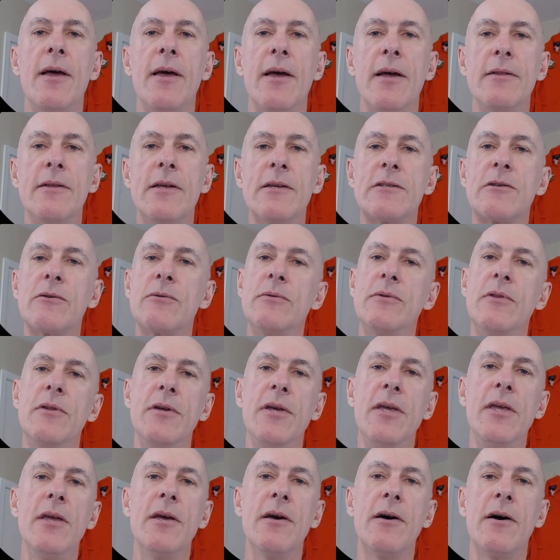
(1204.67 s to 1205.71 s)
and this
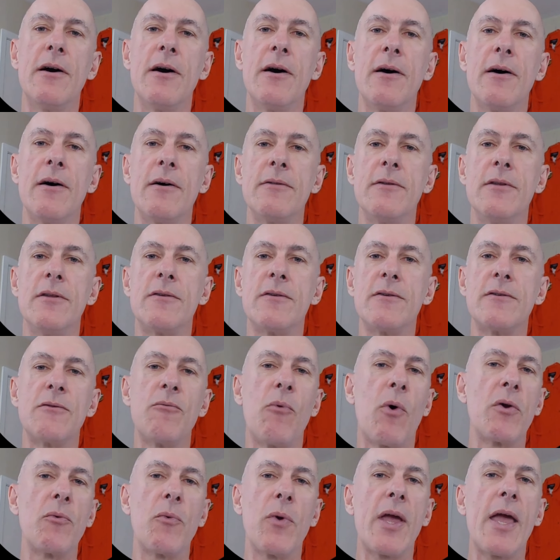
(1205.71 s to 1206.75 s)
is
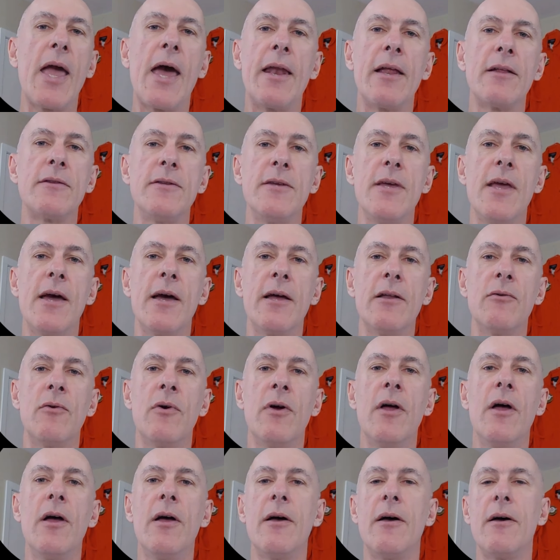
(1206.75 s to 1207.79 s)
what we get at the end.
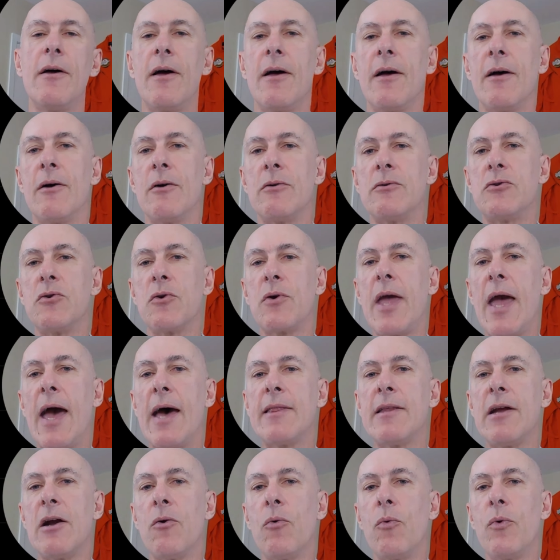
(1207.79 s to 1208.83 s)

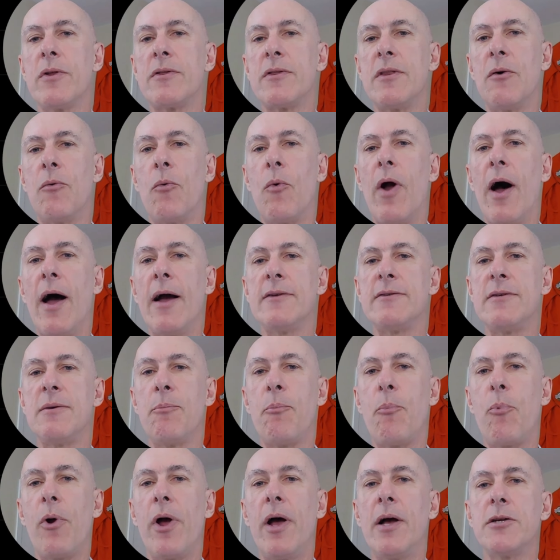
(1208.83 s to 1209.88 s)
Together with the
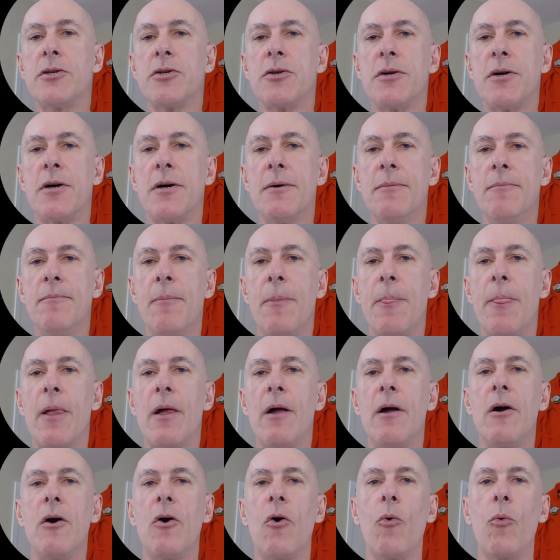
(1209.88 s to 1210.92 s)
rising pressure,
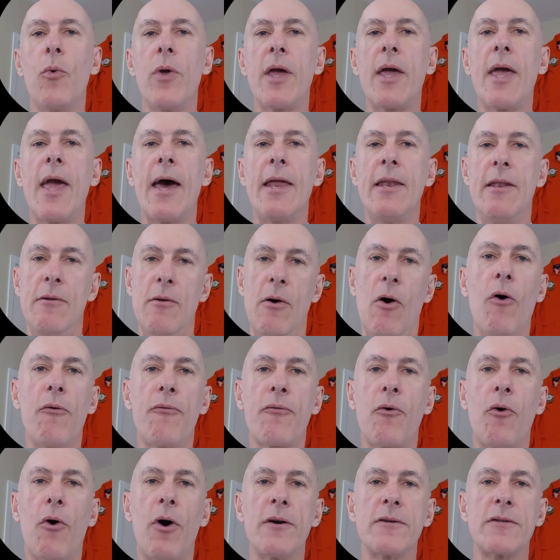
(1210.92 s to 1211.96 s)
we get,
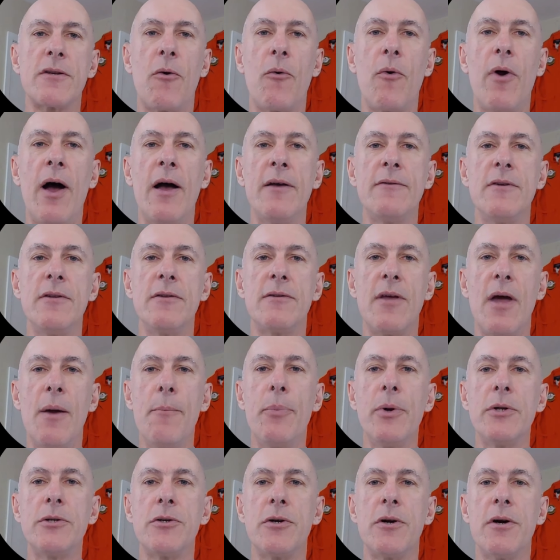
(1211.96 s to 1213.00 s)
of course, a rising
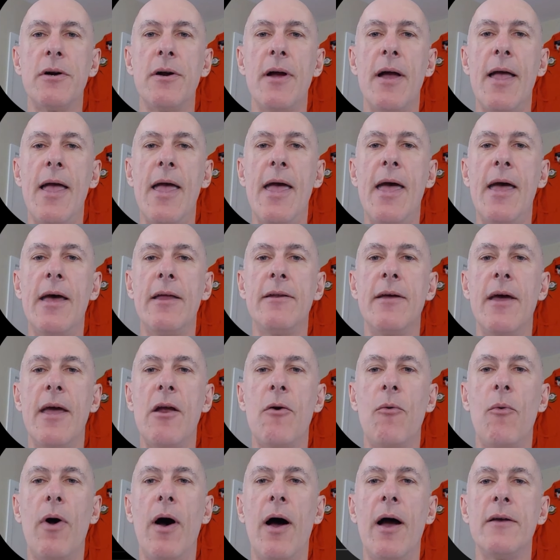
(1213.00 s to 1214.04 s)
temperature and
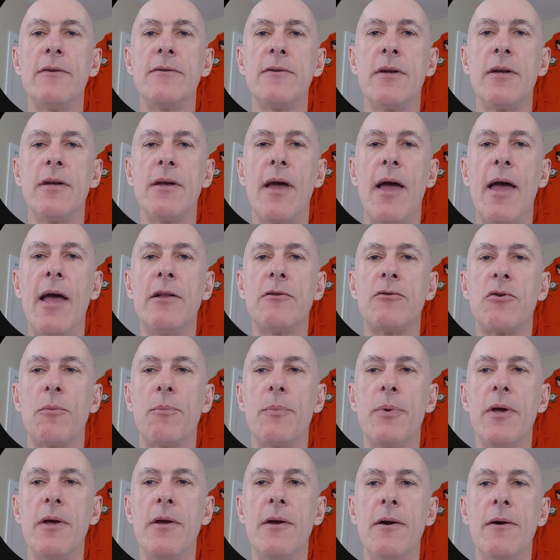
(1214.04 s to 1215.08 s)
a rising
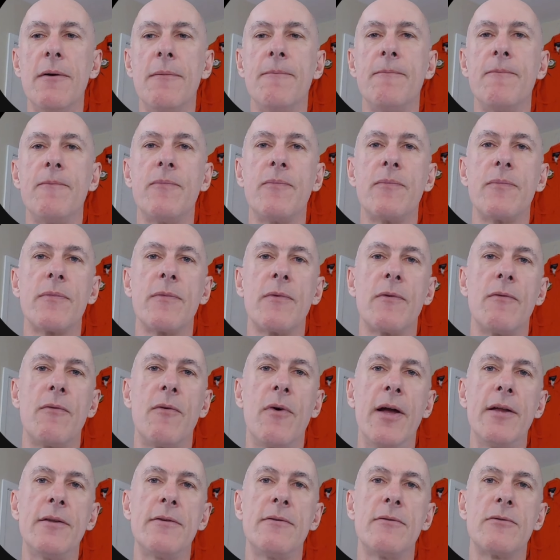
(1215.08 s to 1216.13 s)
entropy here,
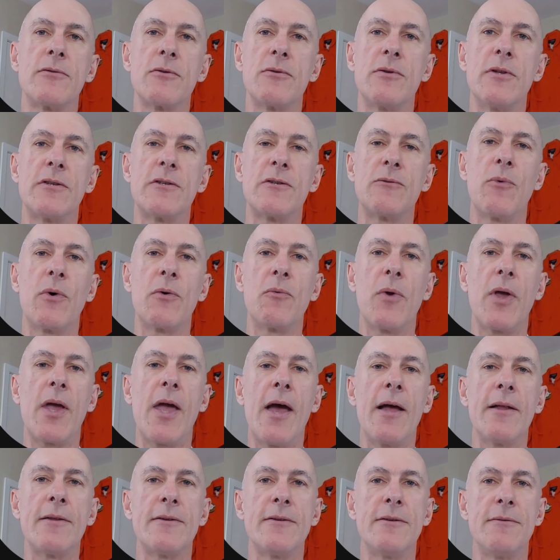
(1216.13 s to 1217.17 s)
right? So this is what we
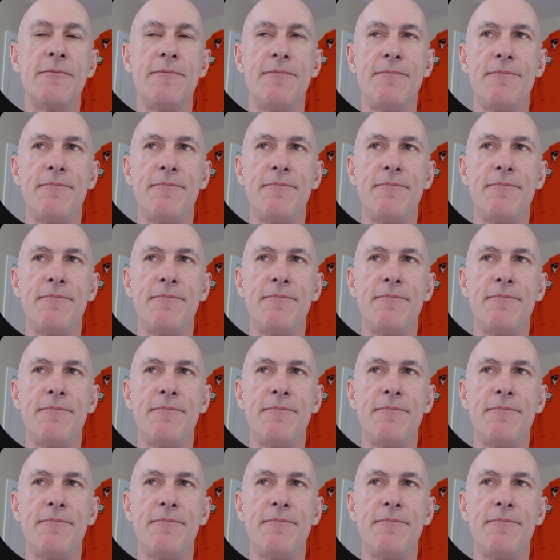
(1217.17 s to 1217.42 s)
get.